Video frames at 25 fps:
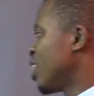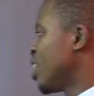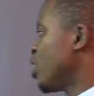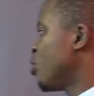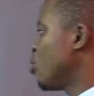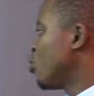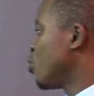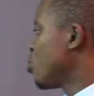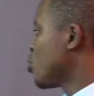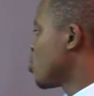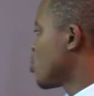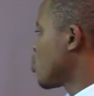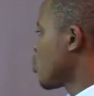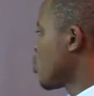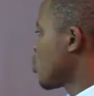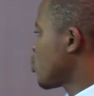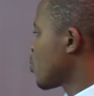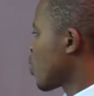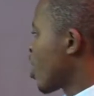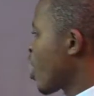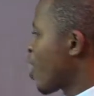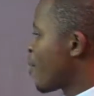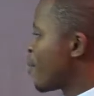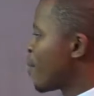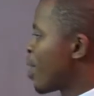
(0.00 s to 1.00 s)
and those which
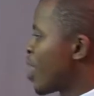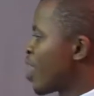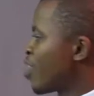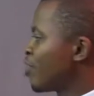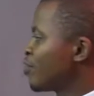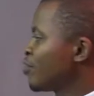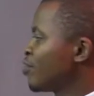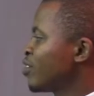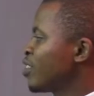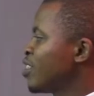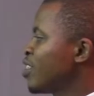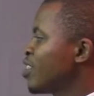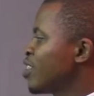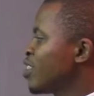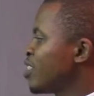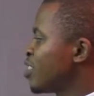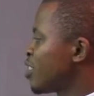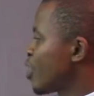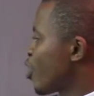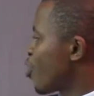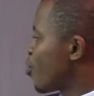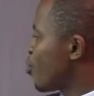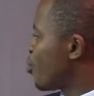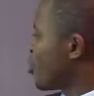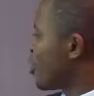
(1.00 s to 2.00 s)
were above
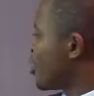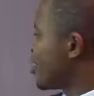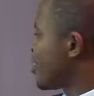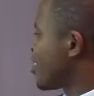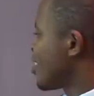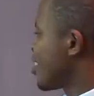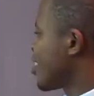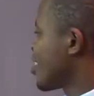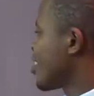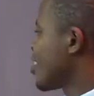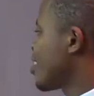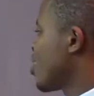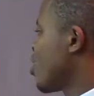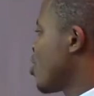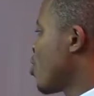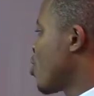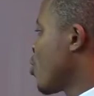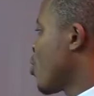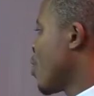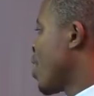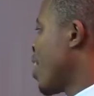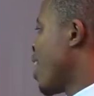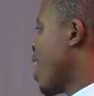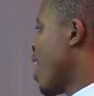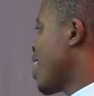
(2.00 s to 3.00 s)
0.6
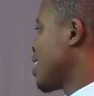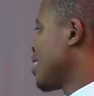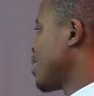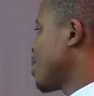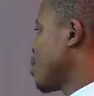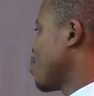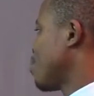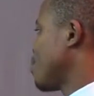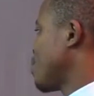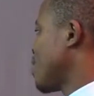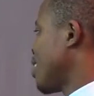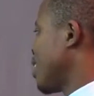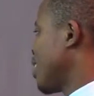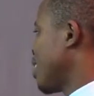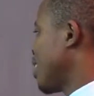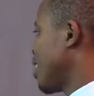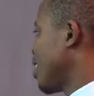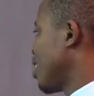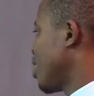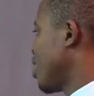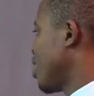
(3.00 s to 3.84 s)
were accepted.